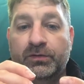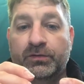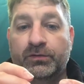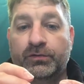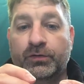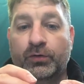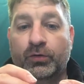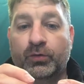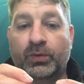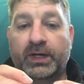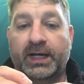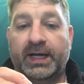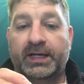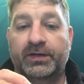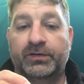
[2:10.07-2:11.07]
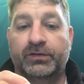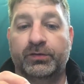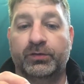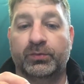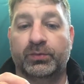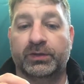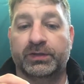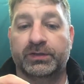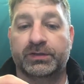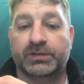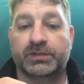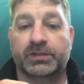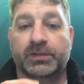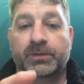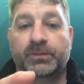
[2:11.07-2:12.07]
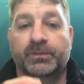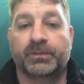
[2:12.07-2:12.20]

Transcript: So what I had to do was,